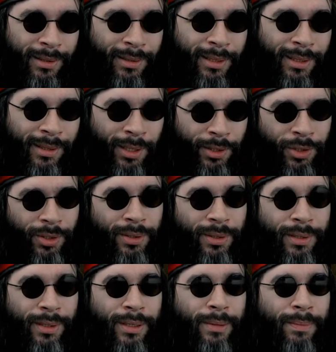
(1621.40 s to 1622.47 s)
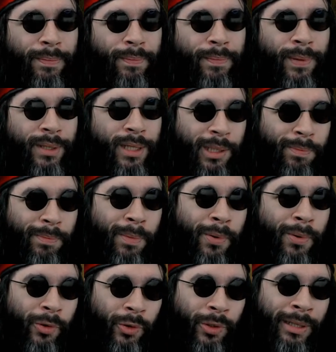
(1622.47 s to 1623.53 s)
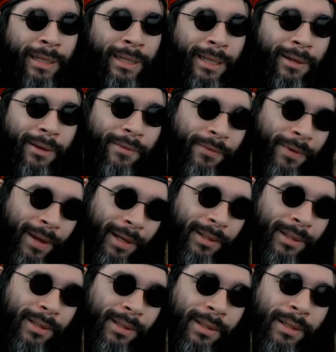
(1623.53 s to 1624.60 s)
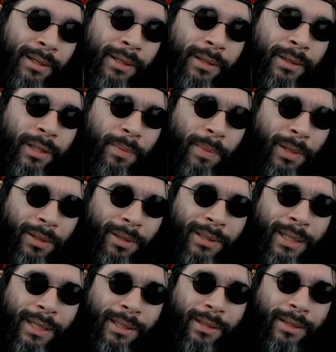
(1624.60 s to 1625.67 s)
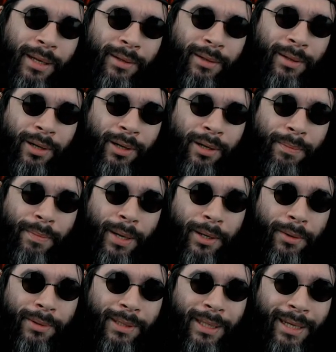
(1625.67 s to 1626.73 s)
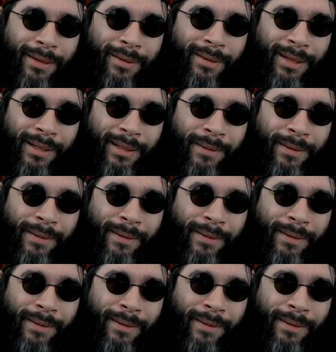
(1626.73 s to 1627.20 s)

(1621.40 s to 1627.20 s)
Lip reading: decisions, but disproportionately affect communities that are minority ethnic.